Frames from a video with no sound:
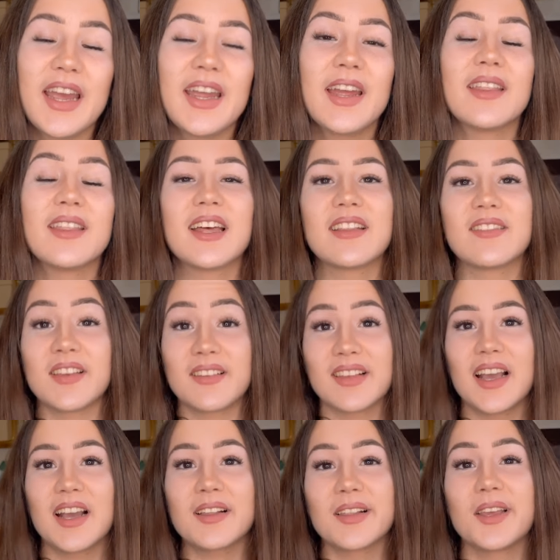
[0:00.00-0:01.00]
and that's
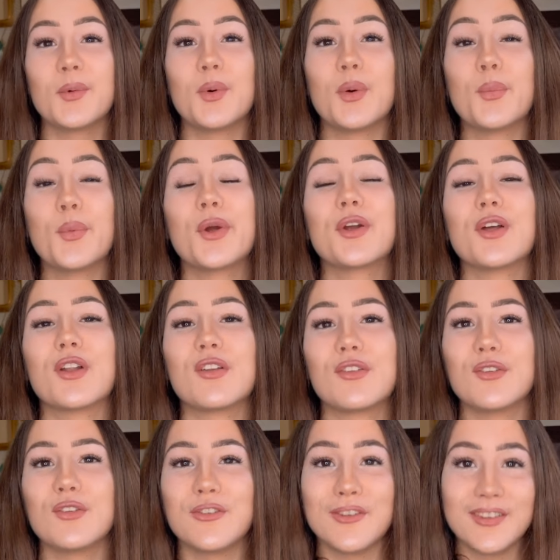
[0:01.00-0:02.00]
exactly what we're gonna
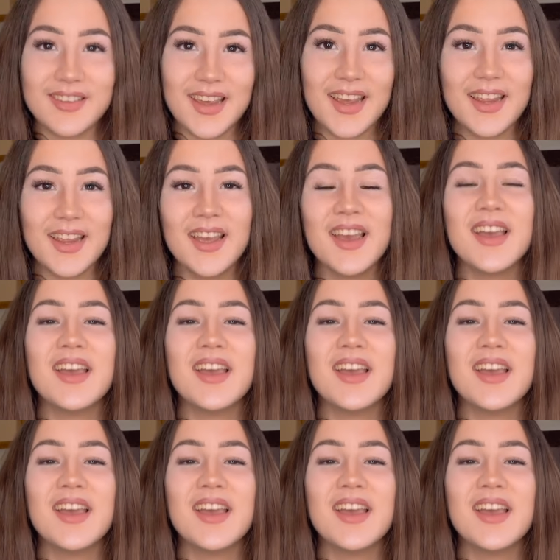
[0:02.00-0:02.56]
do today.